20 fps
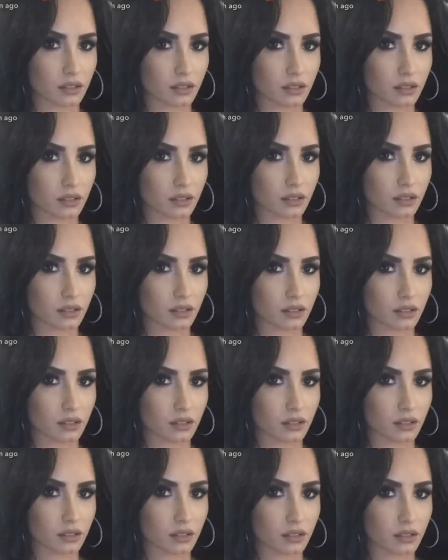
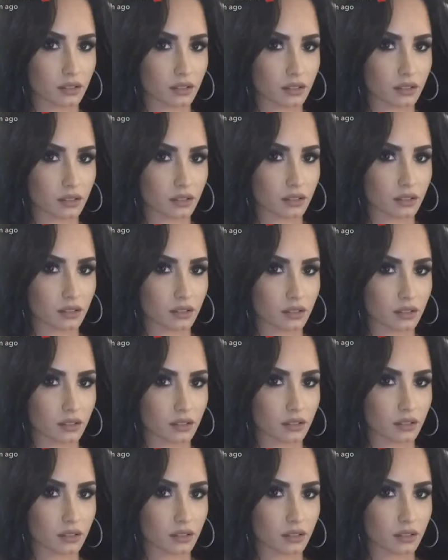[no speech]